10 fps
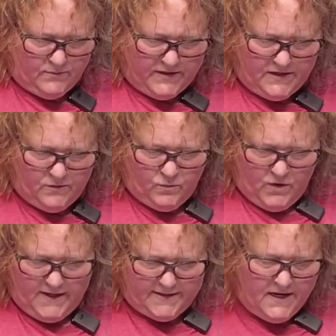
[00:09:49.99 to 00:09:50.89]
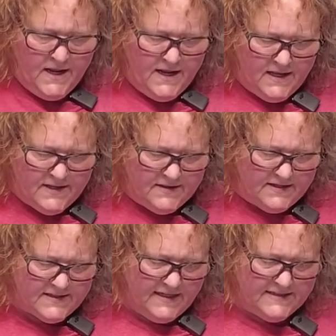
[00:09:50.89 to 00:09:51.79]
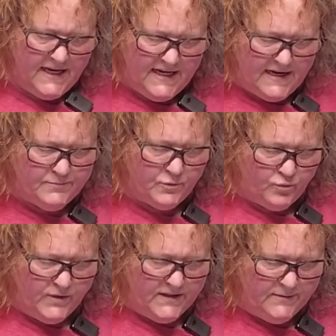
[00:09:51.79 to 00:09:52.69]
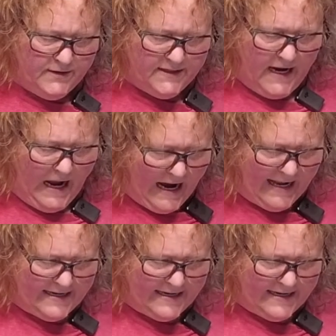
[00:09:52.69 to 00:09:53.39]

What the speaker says: We don't want these things heat up really, really hot,